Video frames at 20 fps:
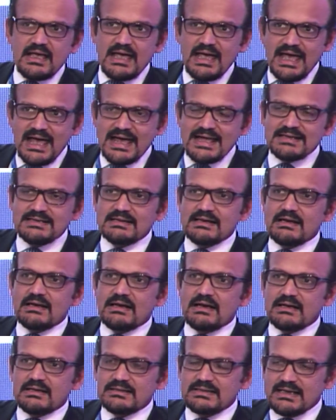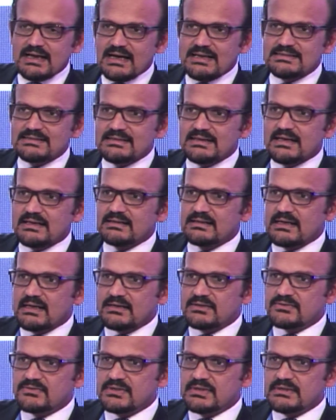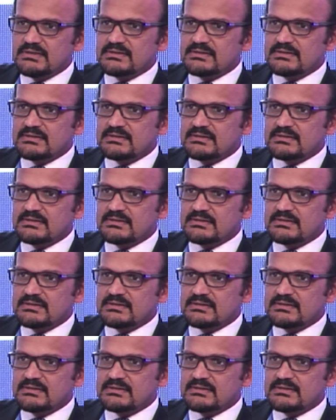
and the ASEAN countries